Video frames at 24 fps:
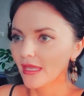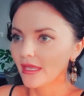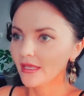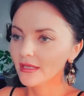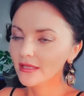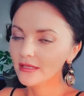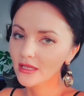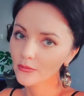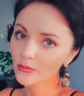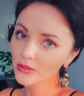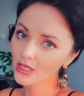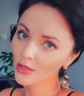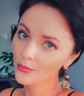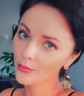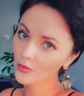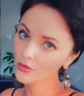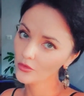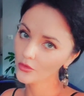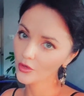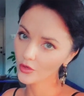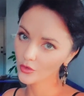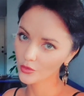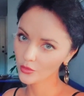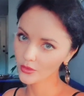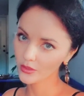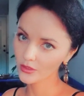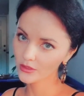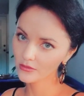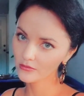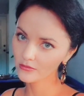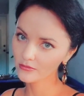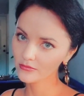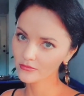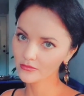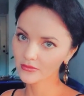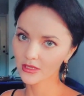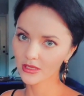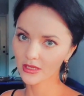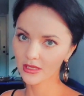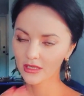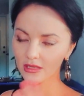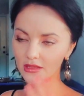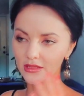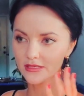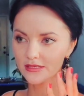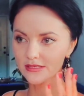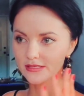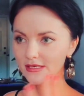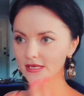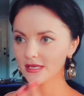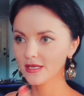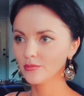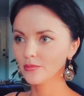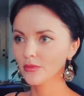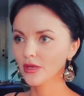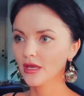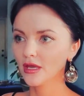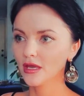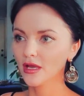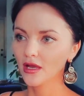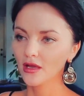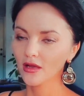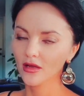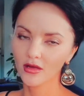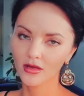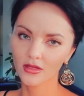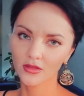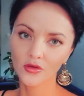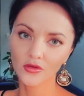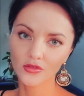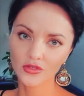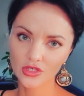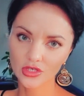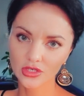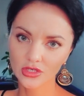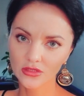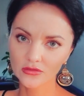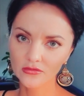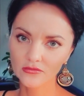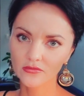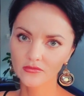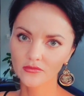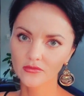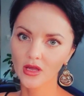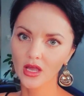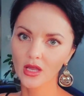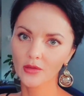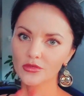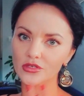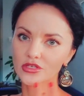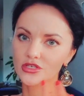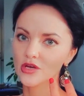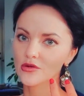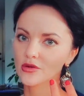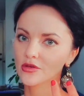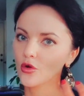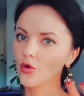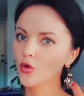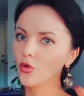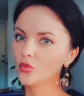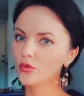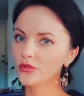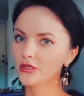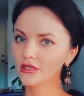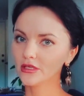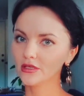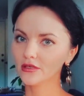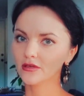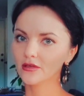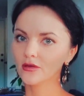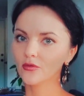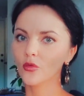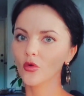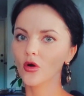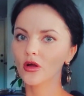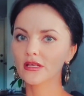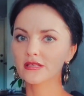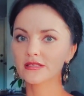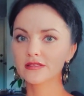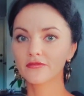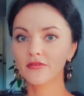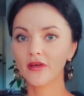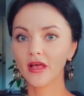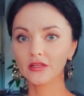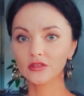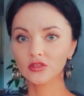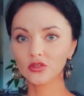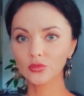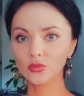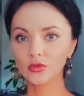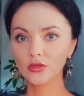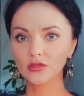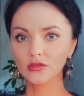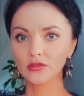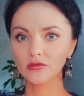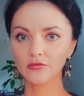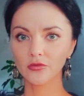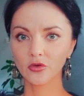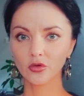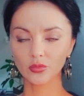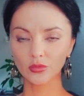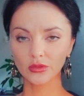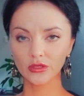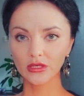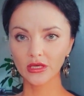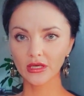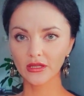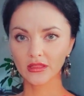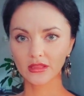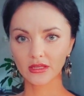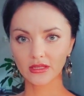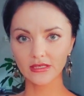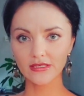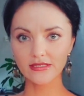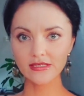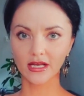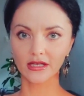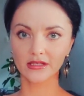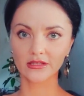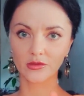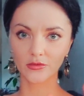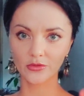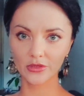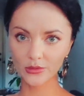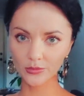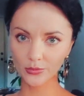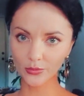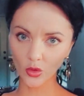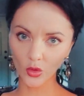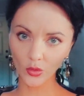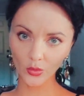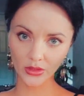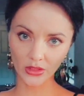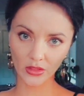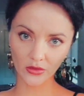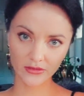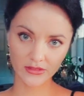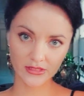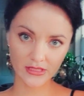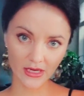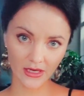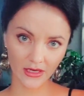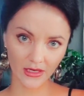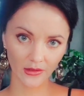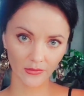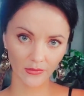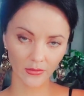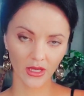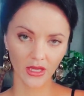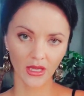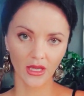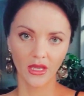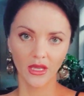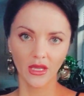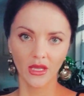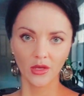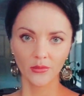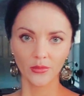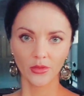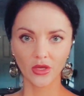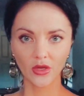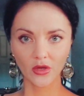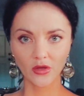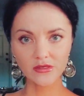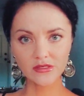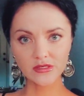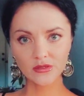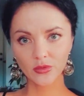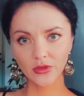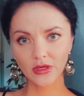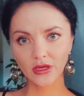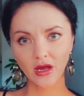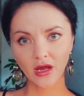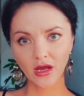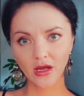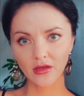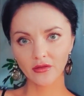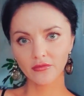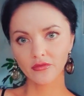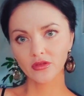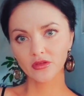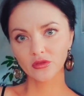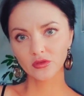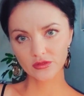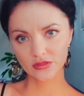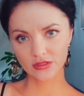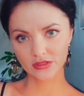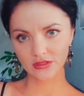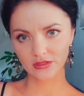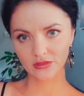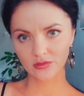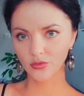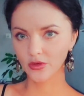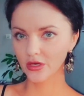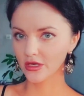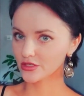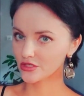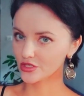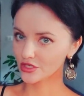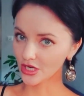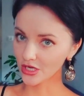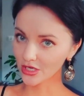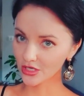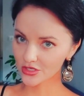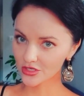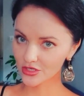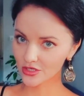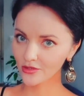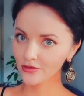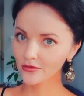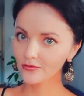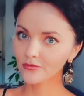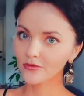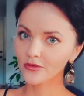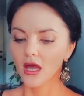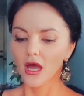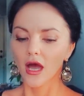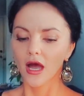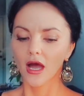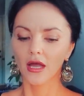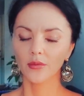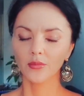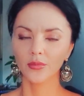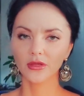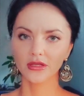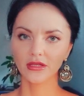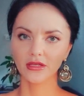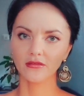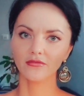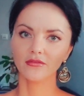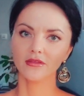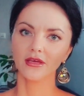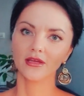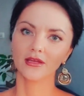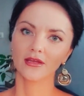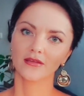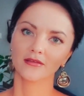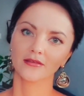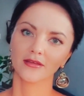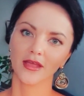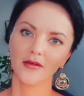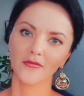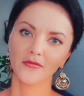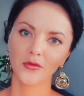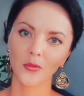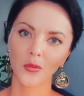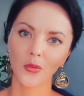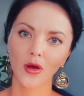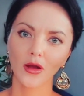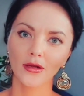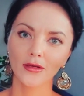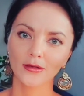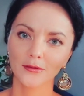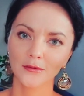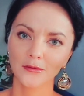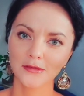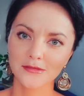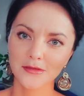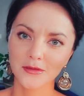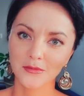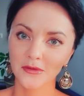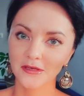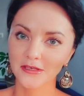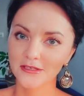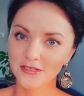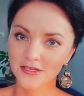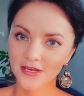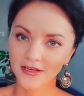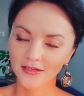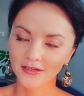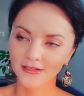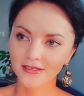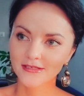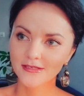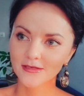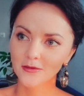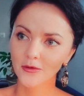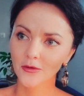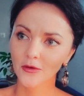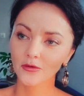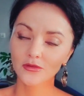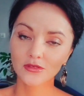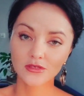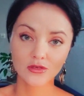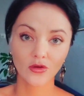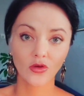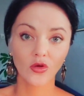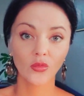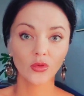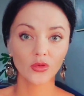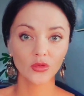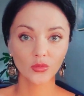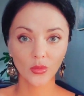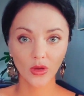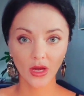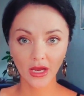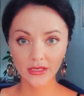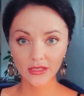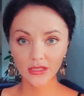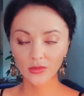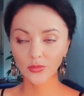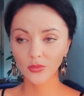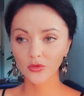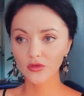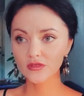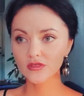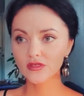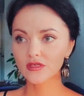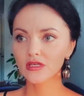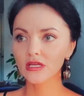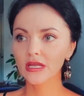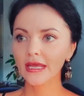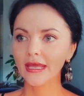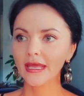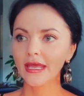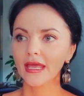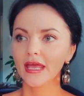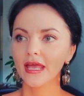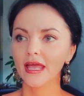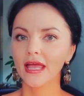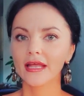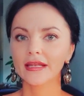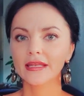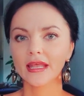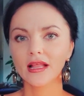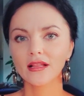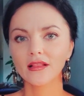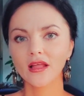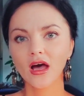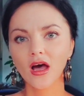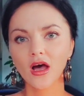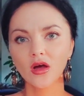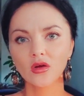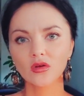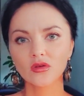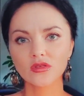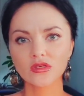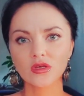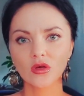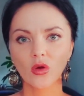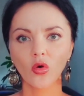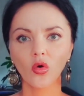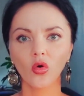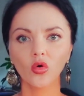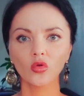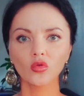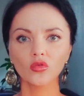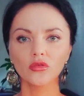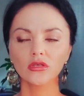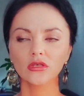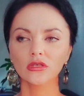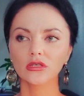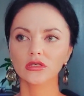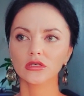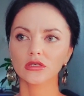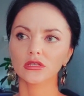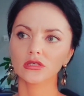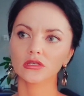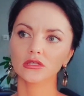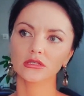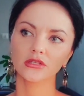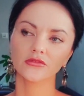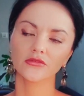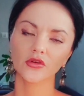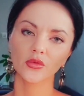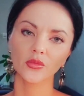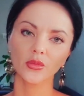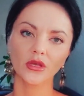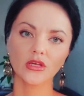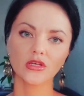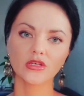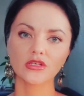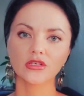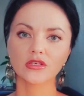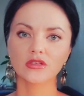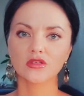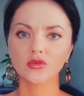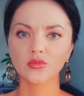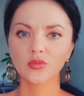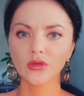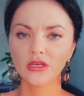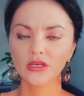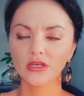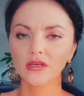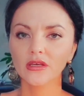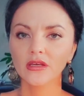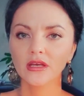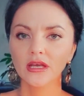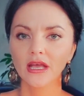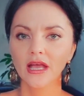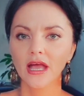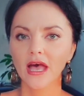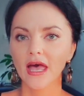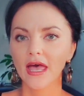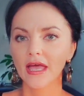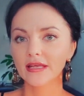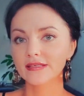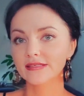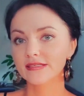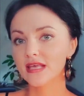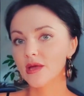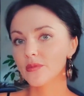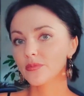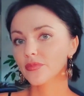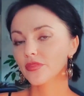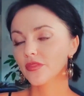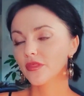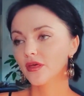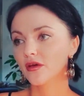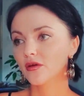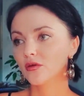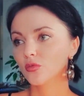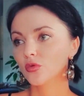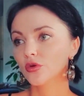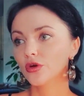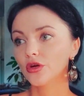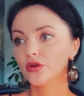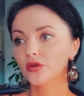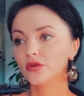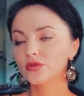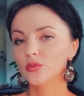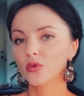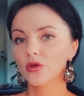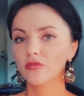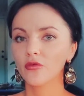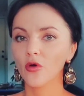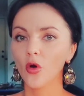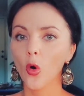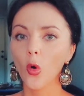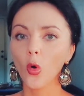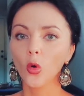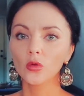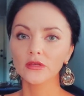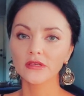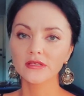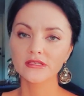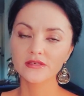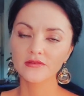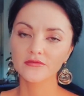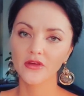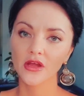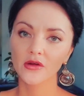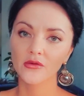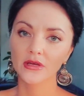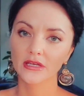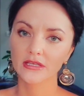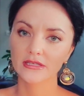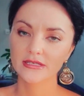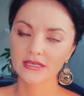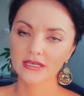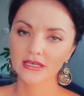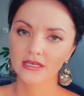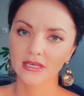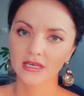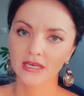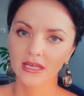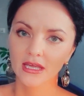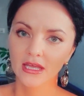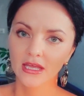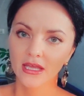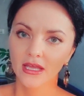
And I'm keep on going in the same uh, logic. I'm sharing only what is valuable for me at this concrete moment of time, because we are evolving, we are changing. I believe that everyone who is on my channel is also open-minded person and allows all uh, information to be, accept the world with all its variety.